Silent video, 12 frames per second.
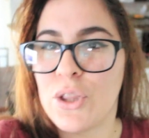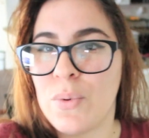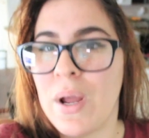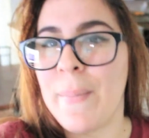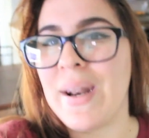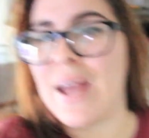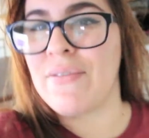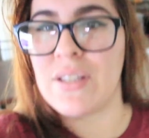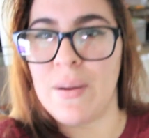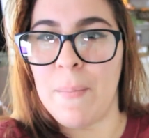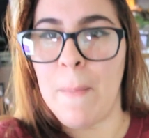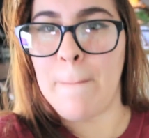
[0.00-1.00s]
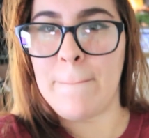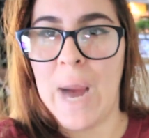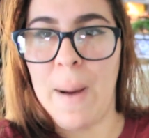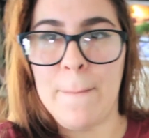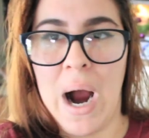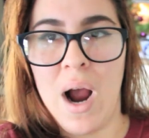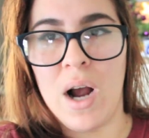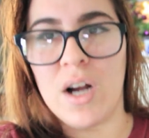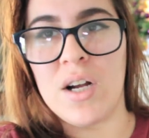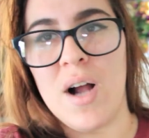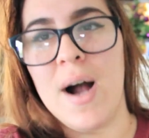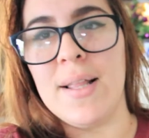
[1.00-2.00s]
3, I'm going to have some
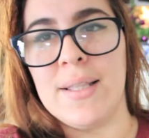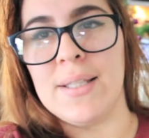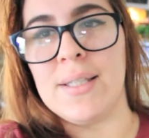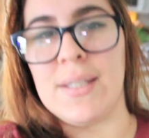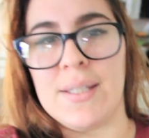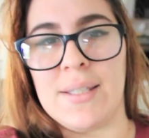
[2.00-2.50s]
guns.